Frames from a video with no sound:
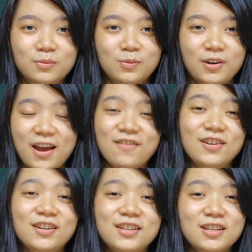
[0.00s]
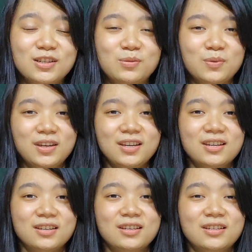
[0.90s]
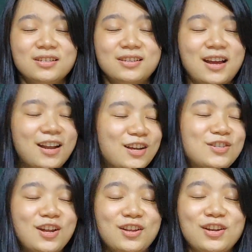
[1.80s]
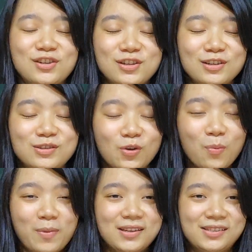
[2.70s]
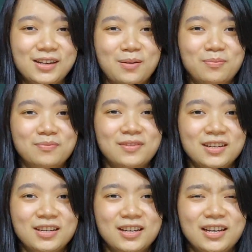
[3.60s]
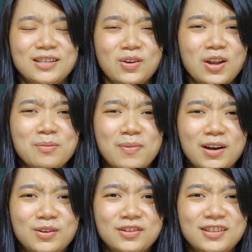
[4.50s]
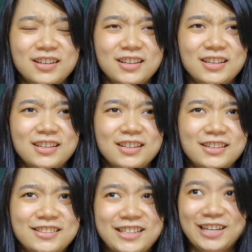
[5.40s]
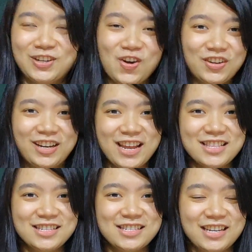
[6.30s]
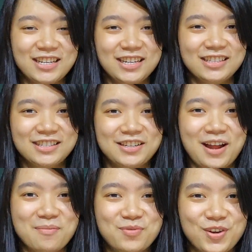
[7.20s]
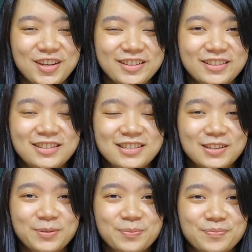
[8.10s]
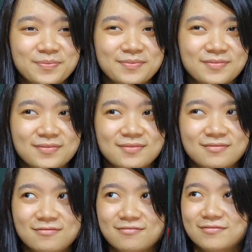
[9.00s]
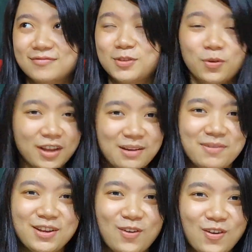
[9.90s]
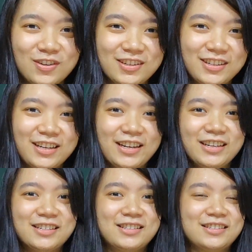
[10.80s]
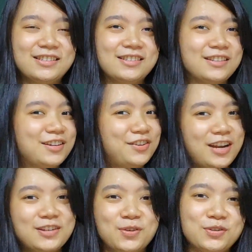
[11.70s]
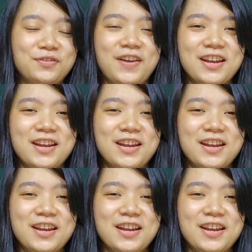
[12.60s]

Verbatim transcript: What I've learned this week is that our generation is so messed up. It's all about TikTok trends and Instagram reels. Don't get me wrong, it's a great source of